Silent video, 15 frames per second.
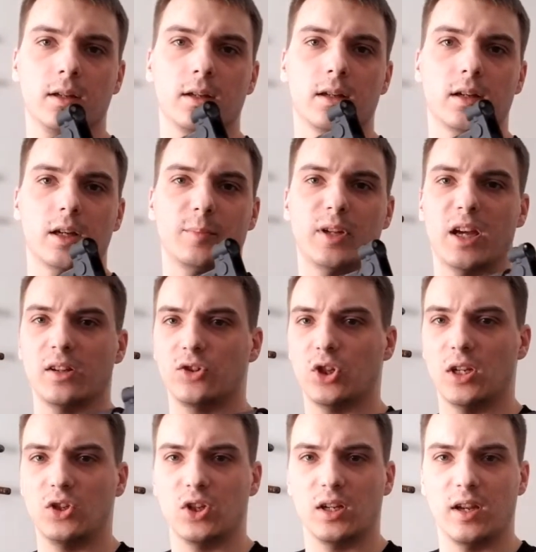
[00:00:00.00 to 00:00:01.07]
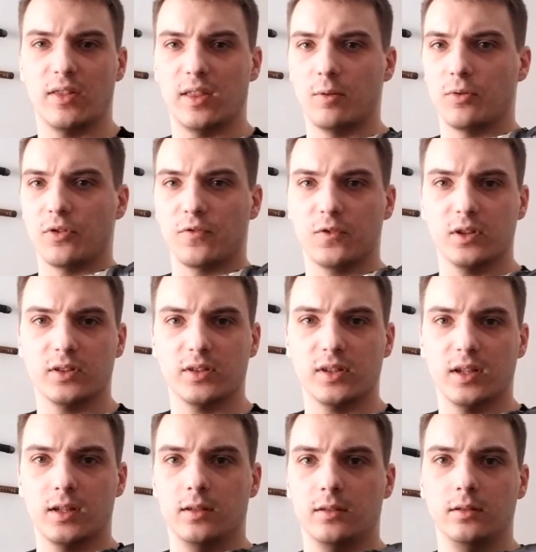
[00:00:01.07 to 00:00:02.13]
I'm not changing anything with the front
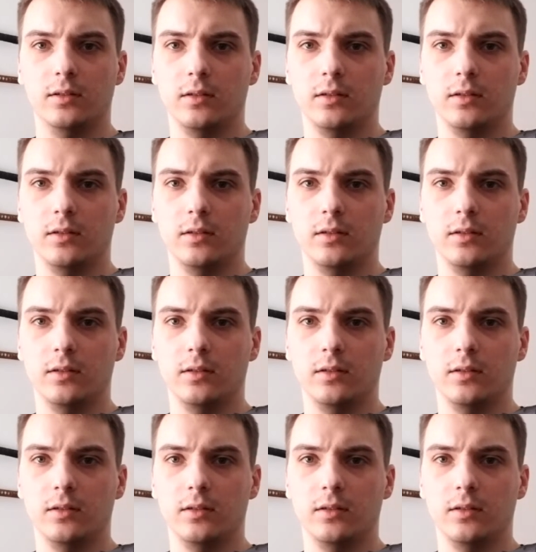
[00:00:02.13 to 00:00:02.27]
sight.